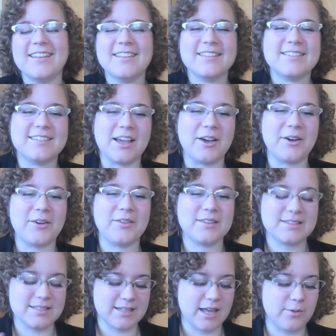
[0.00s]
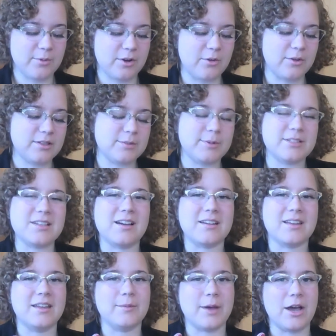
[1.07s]
So today we're going to be
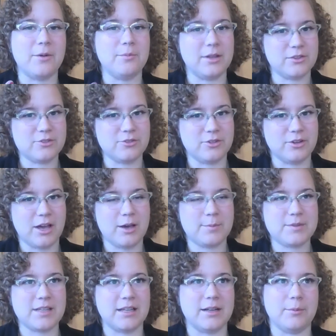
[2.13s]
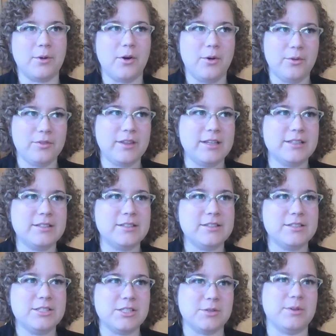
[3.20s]
talking about menstrual cups, and I'm only
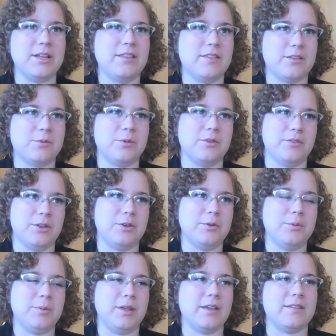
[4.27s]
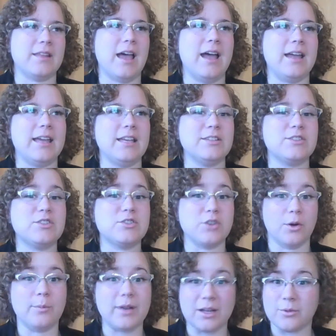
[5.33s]
doing this review because I get
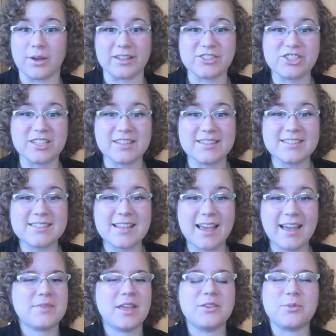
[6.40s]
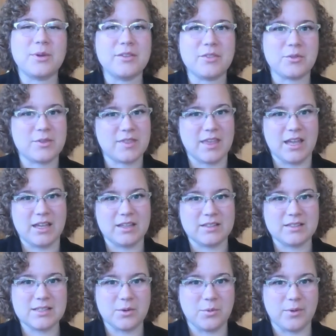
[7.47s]
so many questions. It's one of those
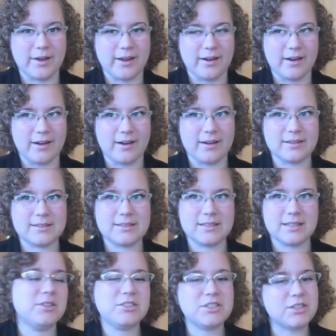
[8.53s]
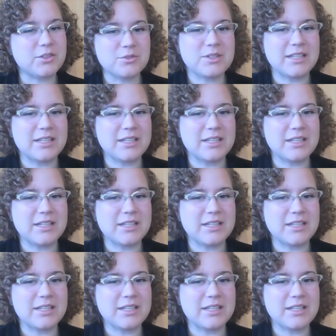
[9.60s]
things where, well, do you